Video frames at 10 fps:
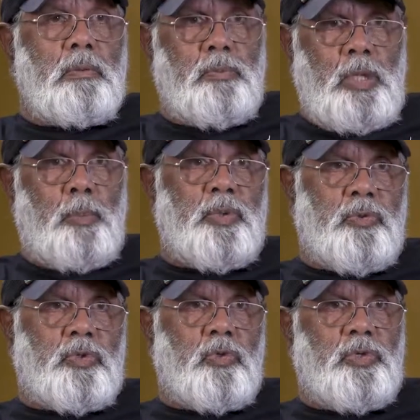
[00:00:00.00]
will I put
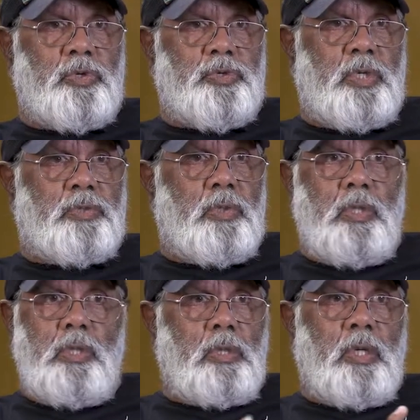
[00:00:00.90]
this on your chest?
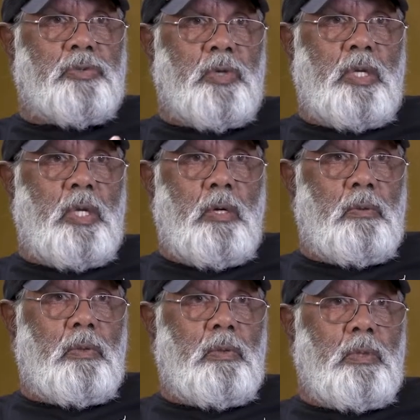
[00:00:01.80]
I say
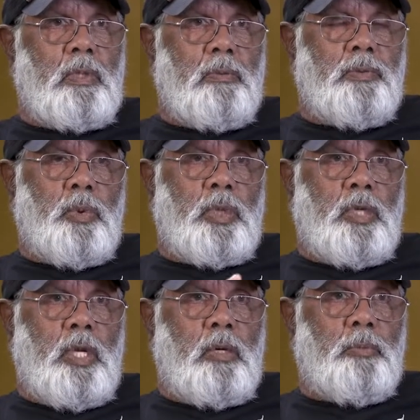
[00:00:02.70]
no. If you want to
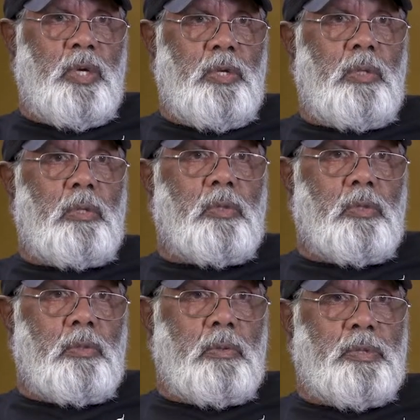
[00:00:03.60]
know me,
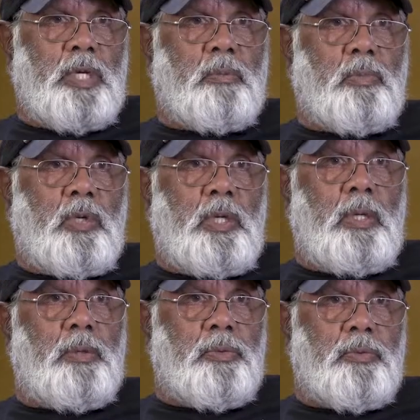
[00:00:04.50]
shake my
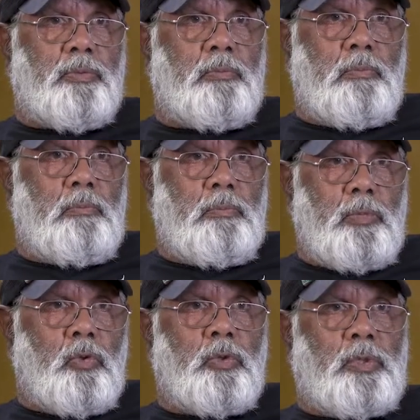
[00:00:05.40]
hands and
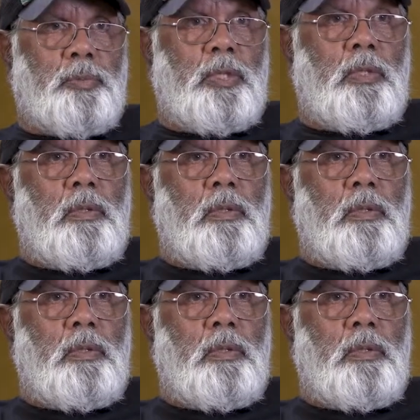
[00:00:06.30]
talk to me.